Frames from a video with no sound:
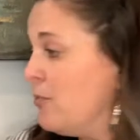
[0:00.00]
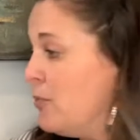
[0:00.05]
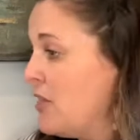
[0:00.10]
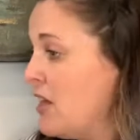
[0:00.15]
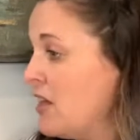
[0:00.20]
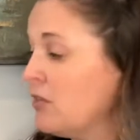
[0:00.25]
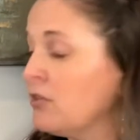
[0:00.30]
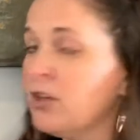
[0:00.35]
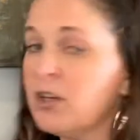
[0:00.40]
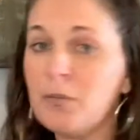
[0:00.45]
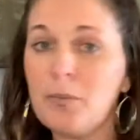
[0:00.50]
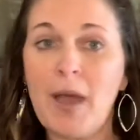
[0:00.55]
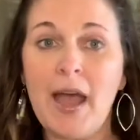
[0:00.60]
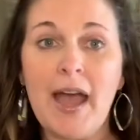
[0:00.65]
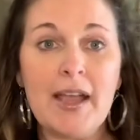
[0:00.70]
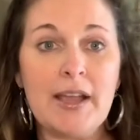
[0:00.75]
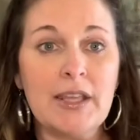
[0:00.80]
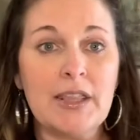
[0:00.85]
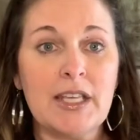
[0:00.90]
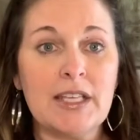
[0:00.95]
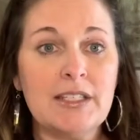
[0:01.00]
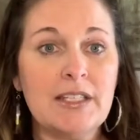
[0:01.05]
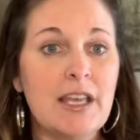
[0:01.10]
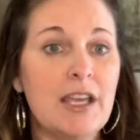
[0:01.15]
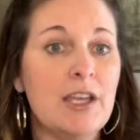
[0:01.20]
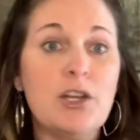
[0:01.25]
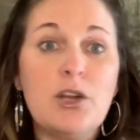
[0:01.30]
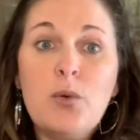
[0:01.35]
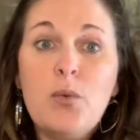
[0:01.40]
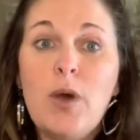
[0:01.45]
but they look back and they
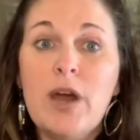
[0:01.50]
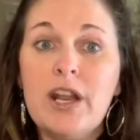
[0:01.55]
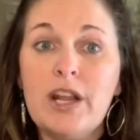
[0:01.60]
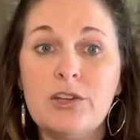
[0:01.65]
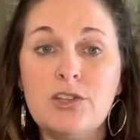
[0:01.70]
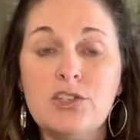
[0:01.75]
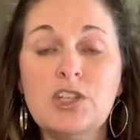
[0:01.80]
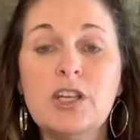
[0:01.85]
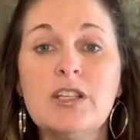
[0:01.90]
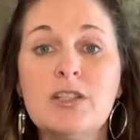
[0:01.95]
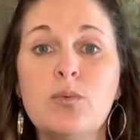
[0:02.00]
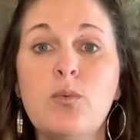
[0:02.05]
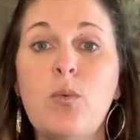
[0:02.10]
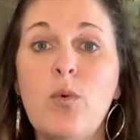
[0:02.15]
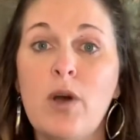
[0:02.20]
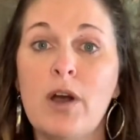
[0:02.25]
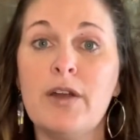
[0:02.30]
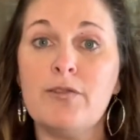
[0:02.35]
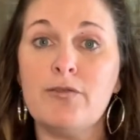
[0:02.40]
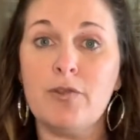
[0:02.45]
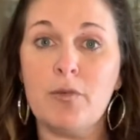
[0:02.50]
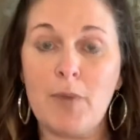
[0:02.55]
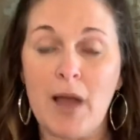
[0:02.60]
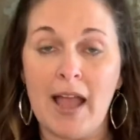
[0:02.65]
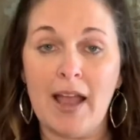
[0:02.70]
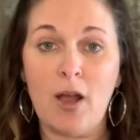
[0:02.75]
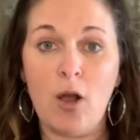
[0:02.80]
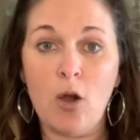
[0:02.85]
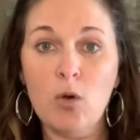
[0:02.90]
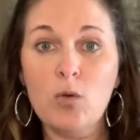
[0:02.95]
say, you know what, I just want, for
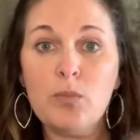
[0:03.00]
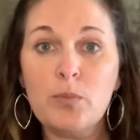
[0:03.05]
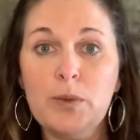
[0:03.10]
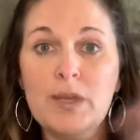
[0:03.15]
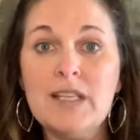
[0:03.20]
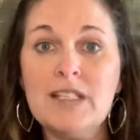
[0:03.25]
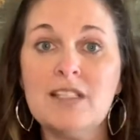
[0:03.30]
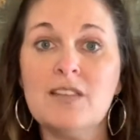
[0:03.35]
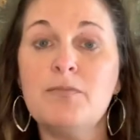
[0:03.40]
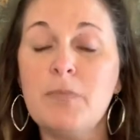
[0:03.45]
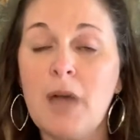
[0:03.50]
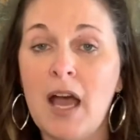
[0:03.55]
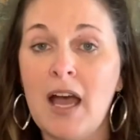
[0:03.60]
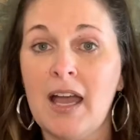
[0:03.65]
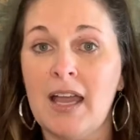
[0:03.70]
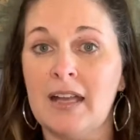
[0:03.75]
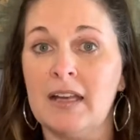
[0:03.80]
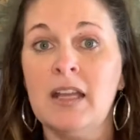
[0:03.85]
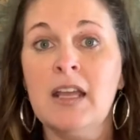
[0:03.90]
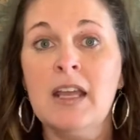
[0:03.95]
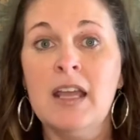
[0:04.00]
my own peace of mind,